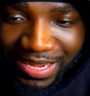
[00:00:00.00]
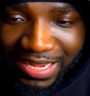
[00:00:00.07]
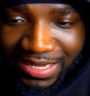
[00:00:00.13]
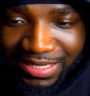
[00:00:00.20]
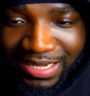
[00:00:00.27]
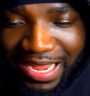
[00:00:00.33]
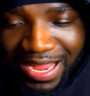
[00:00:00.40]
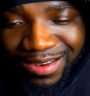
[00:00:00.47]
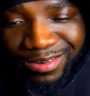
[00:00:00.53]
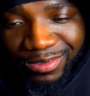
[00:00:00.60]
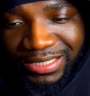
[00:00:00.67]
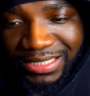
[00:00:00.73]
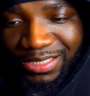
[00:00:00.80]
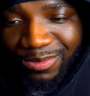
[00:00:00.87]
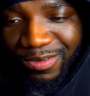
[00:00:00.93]
I know
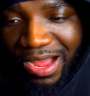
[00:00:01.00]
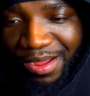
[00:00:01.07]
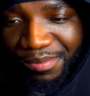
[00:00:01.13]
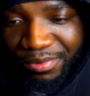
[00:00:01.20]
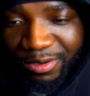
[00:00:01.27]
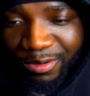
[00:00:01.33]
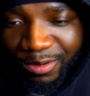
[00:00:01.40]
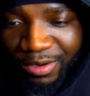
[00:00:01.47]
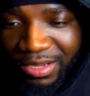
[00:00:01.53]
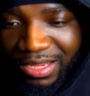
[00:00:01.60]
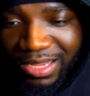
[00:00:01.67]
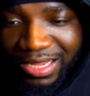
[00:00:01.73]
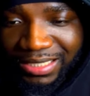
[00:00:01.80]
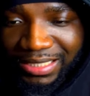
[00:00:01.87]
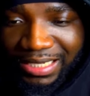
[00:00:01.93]
TY, bro.
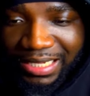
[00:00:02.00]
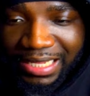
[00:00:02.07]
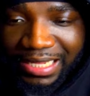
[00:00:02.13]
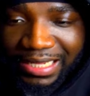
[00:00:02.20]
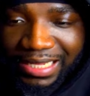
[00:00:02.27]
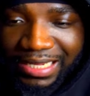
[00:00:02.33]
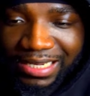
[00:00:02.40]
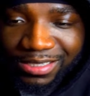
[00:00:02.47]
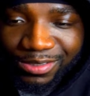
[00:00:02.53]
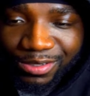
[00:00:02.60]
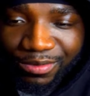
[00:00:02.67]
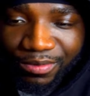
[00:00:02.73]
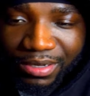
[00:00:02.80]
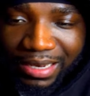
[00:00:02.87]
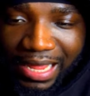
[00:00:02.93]
Think he did a song
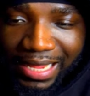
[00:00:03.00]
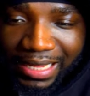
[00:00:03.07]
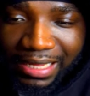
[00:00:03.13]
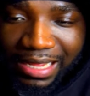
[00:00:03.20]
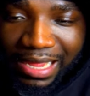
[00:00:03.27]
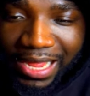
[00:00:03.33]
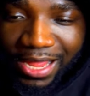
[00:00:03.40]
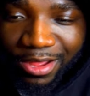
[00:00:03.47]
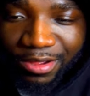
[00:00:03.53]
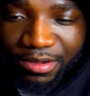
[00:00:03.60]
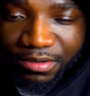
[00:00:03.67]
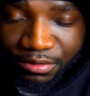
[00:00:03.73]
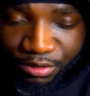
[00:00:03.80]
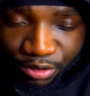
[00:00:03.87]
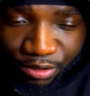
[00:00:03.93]
with like Kyle
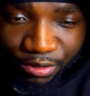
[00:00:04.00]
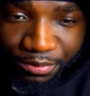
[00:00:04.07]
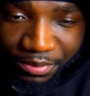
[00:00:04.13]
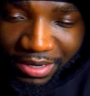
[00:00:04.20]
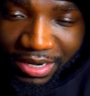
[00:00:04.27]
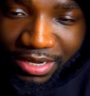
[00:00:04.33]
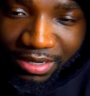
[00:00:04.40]
and Yo, right?